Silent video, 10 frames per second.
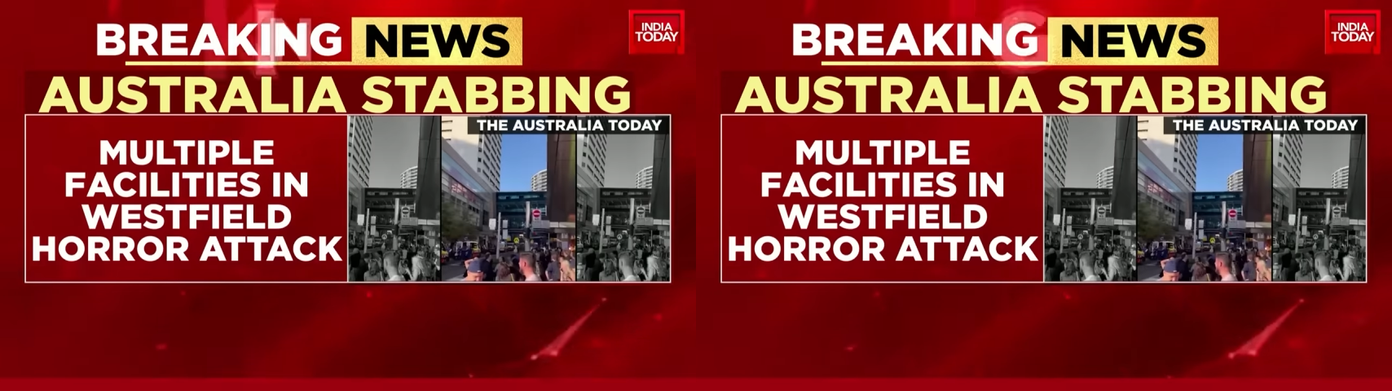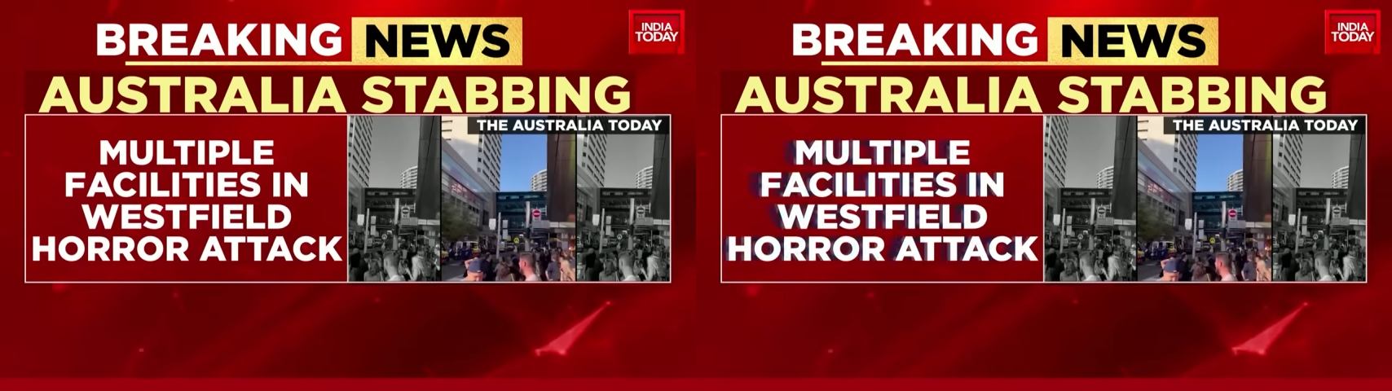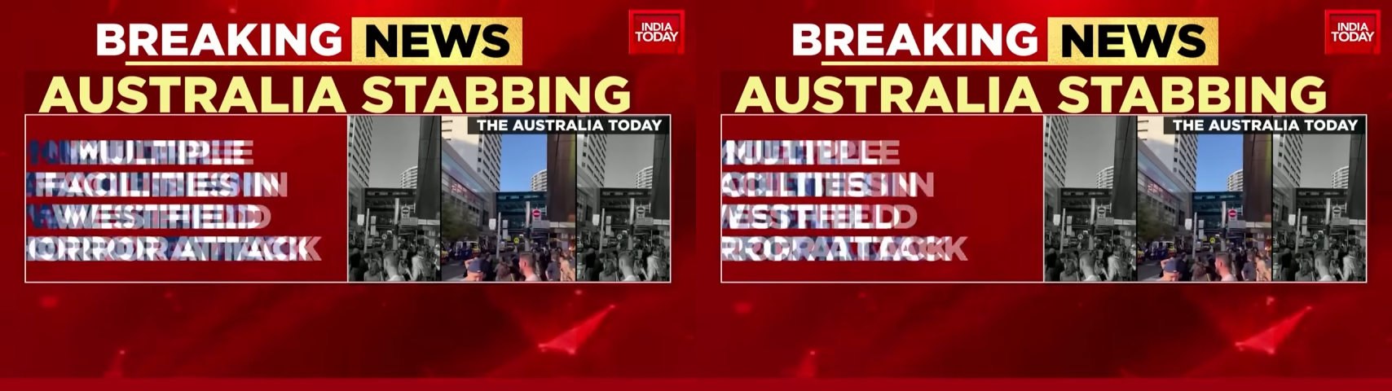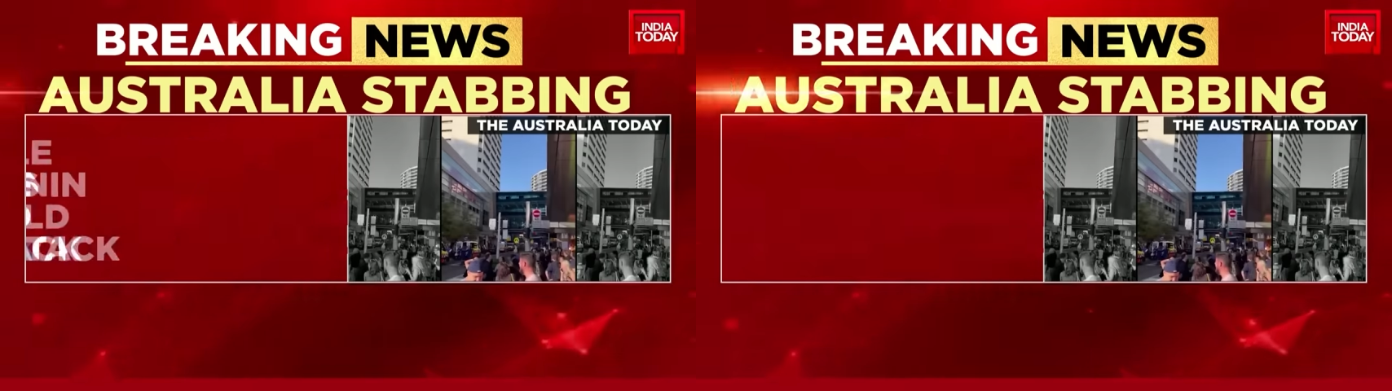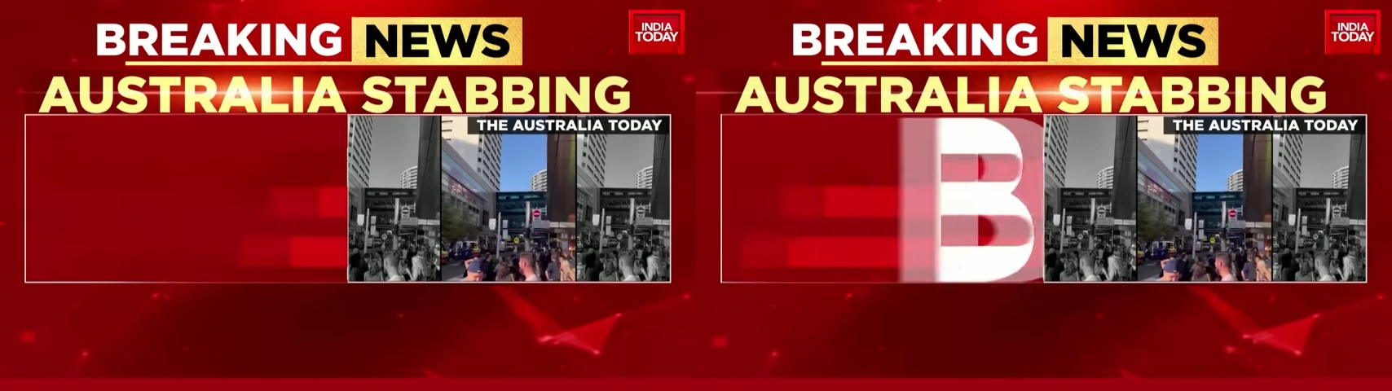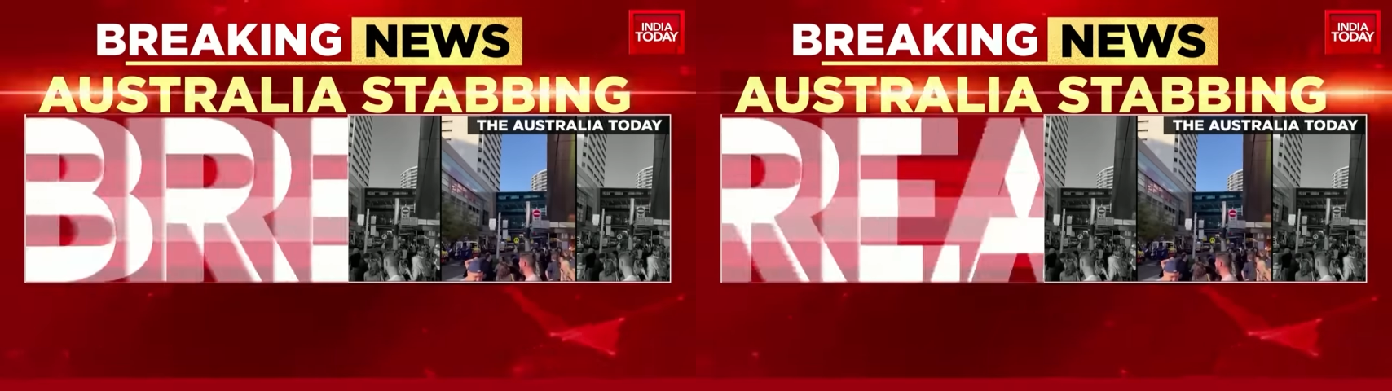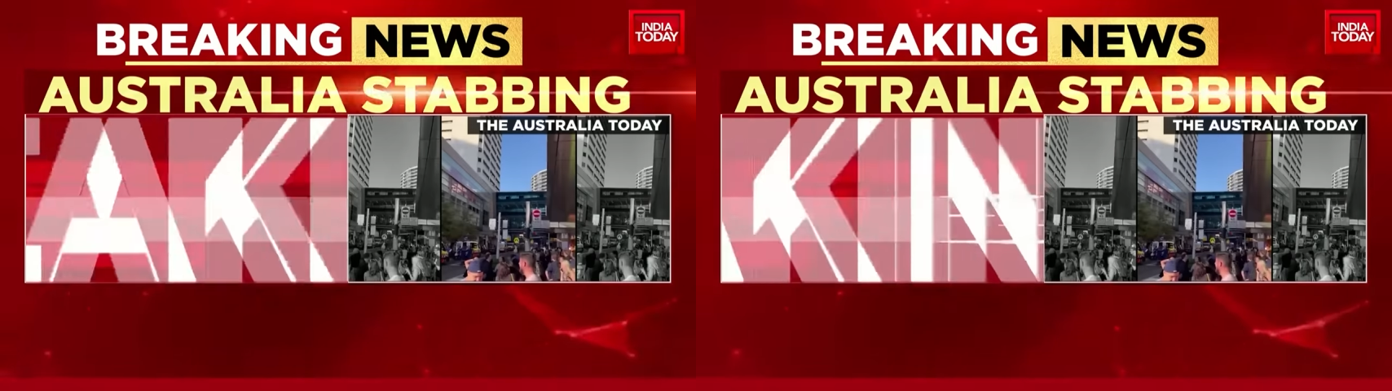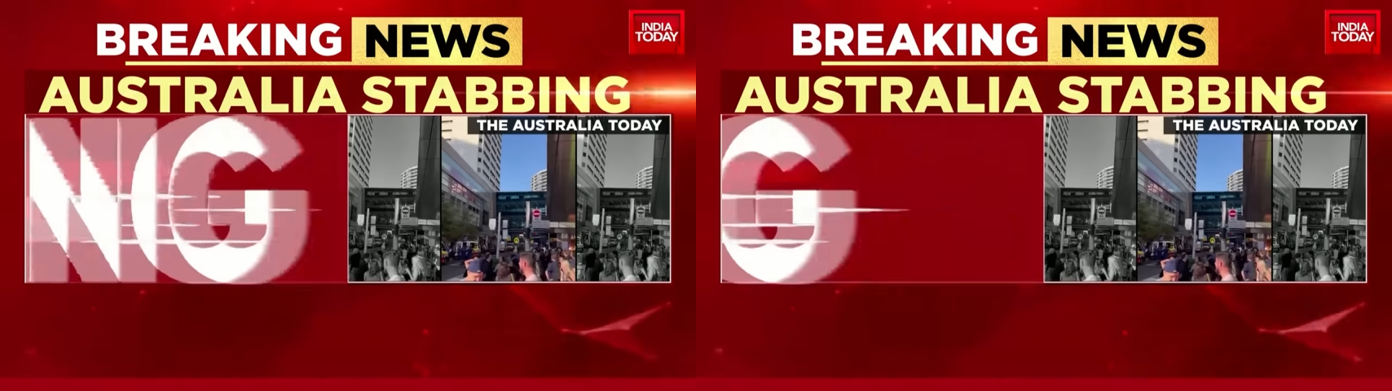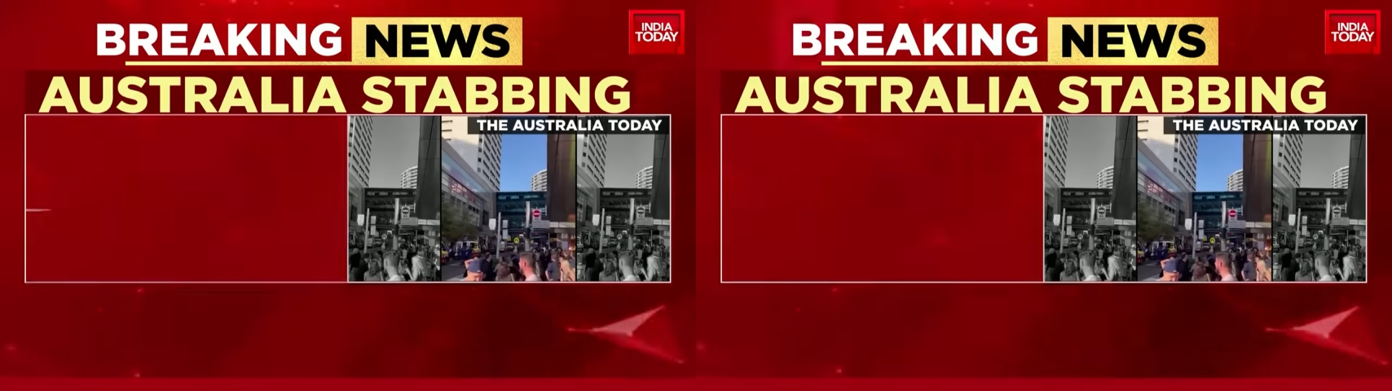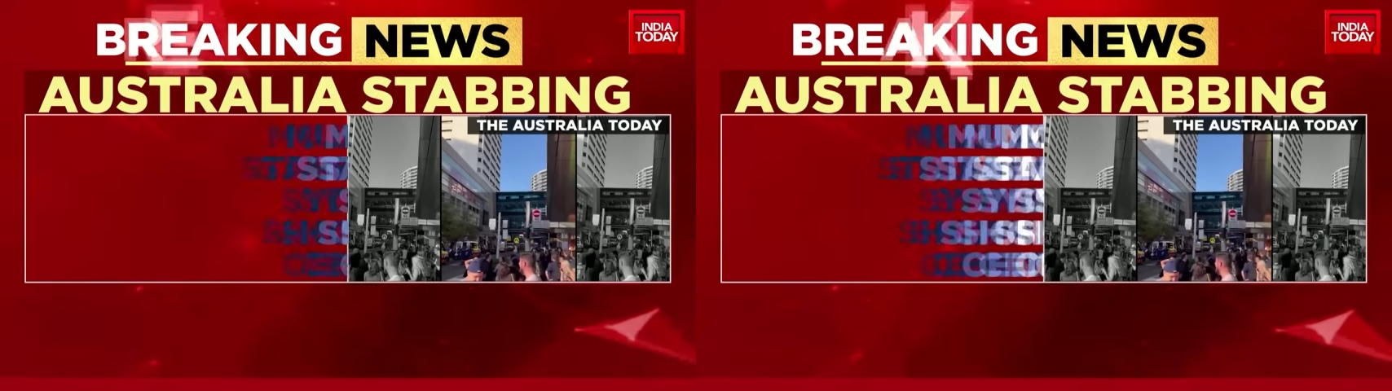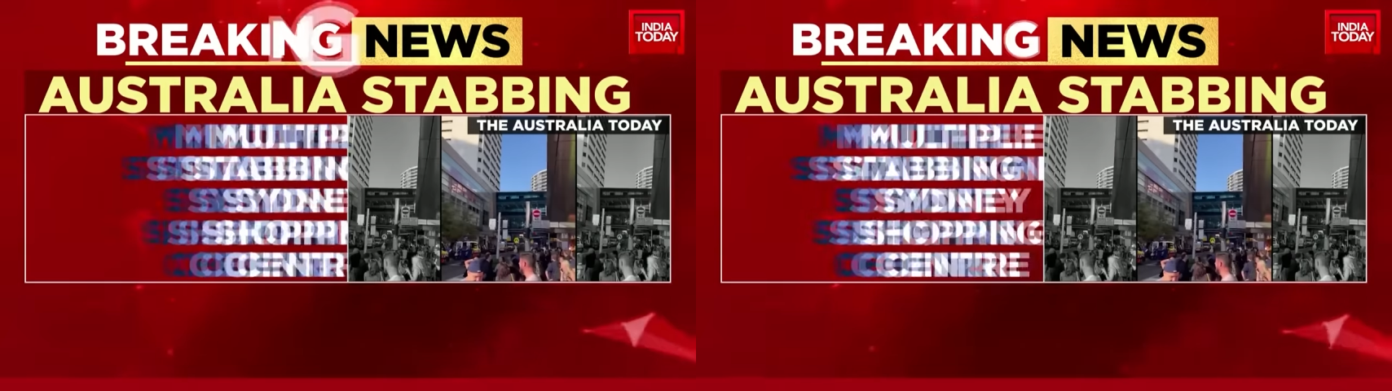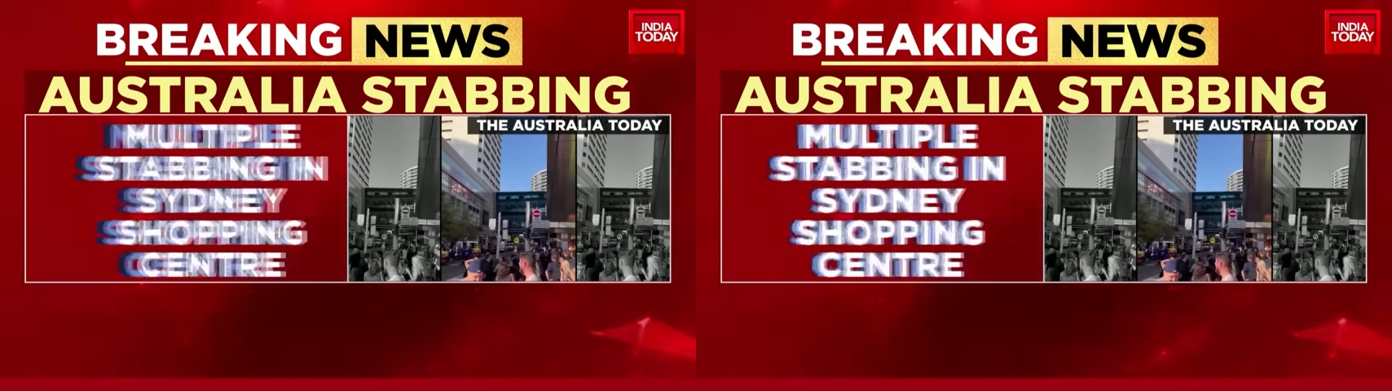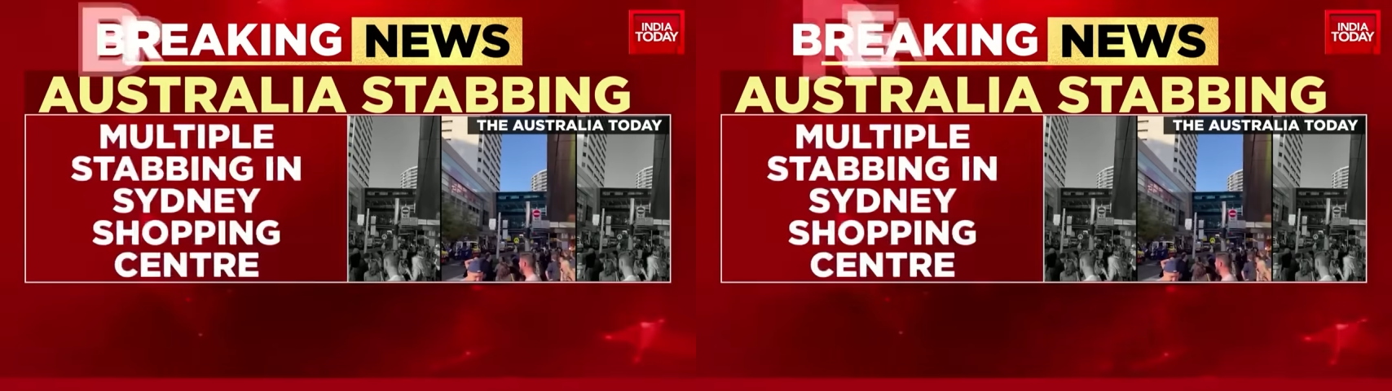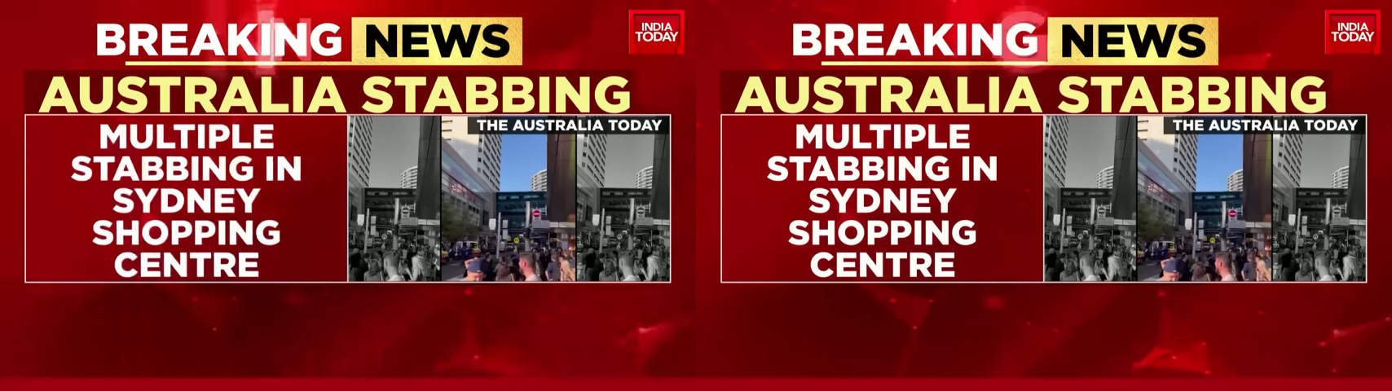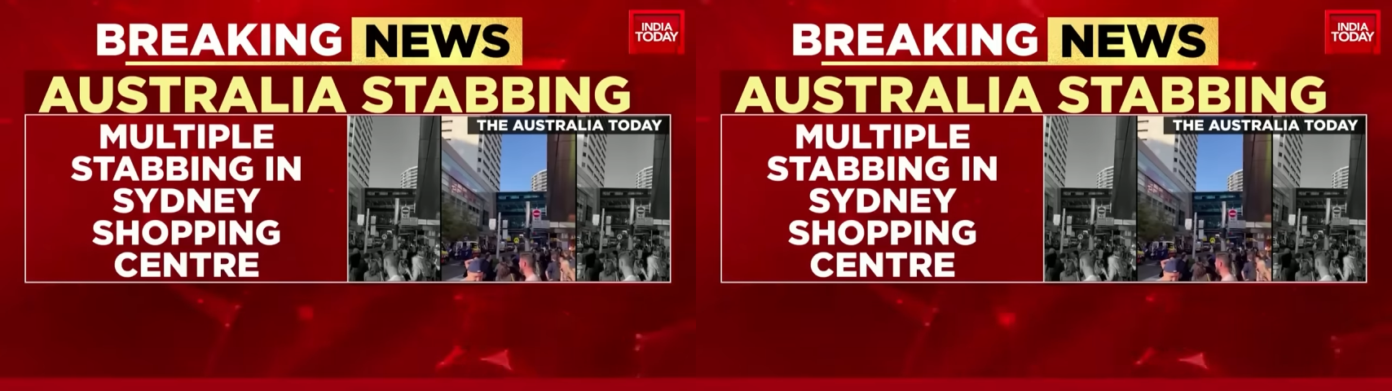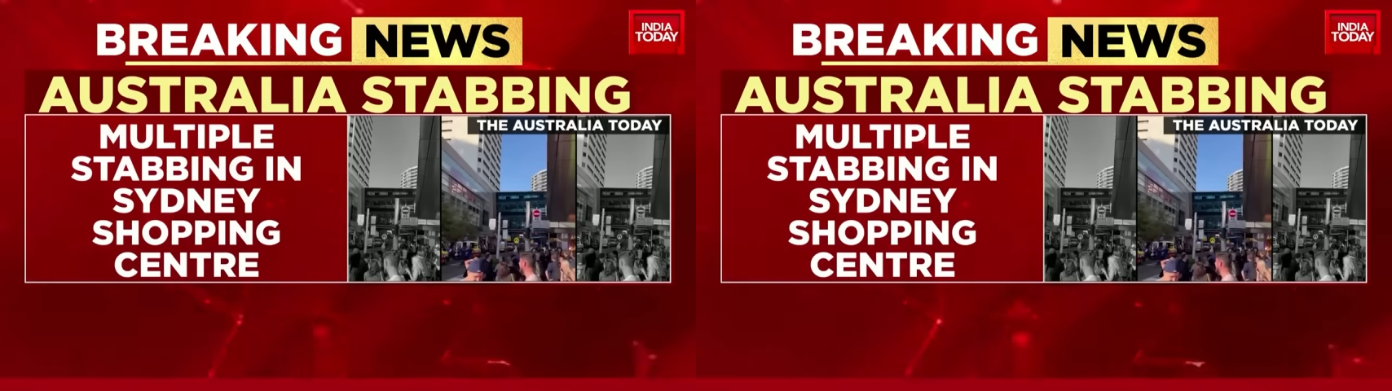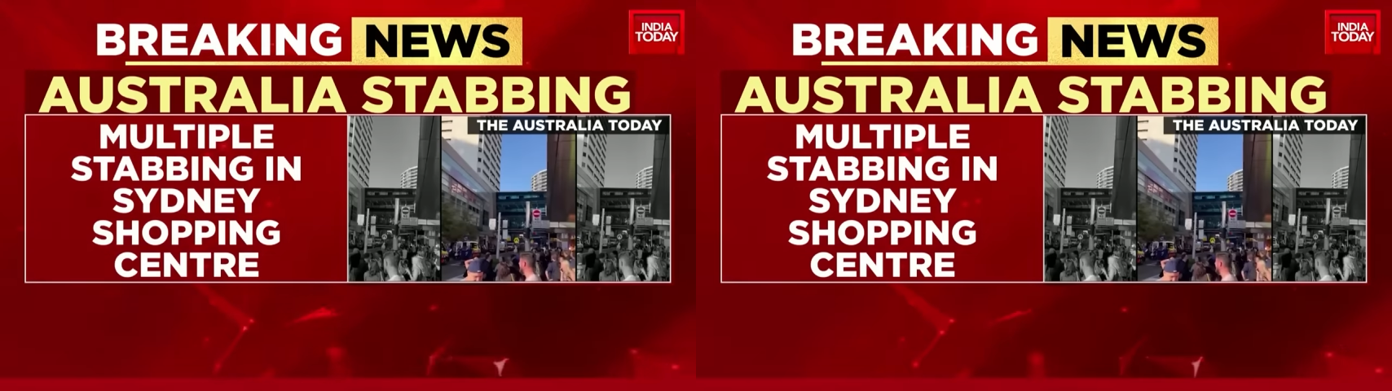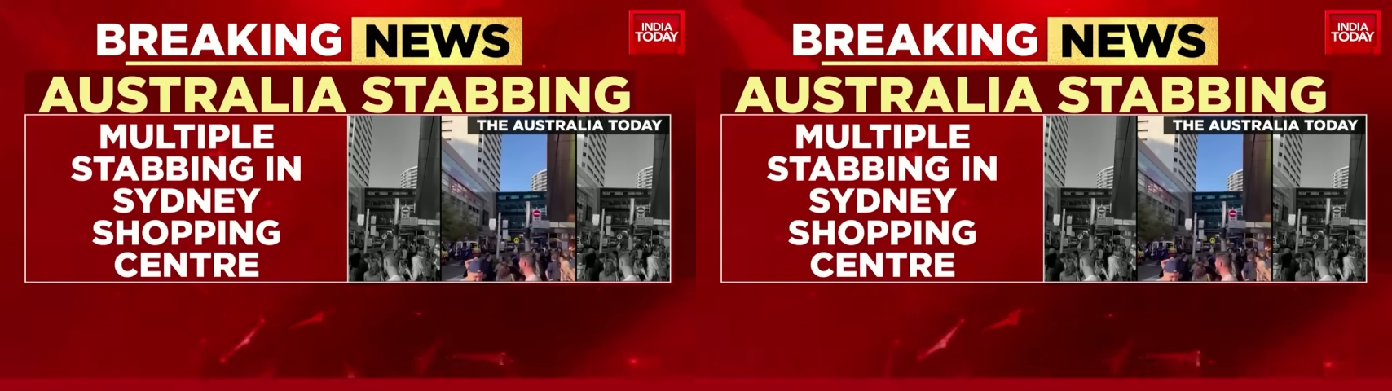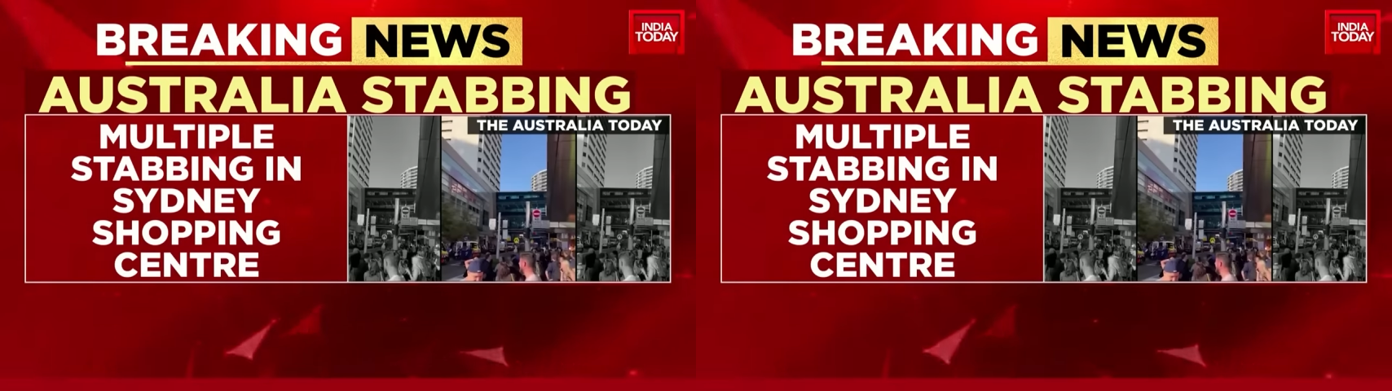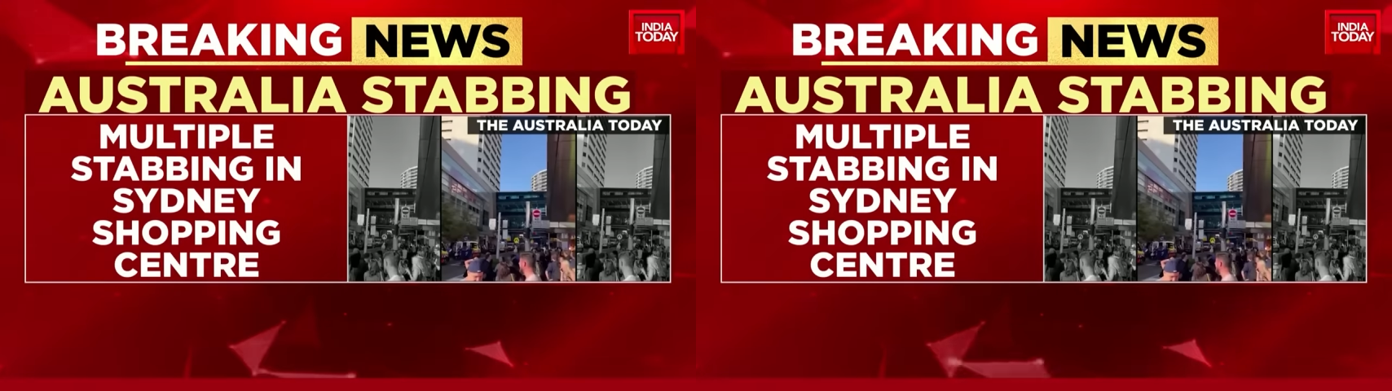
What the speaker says: (no speaker visible)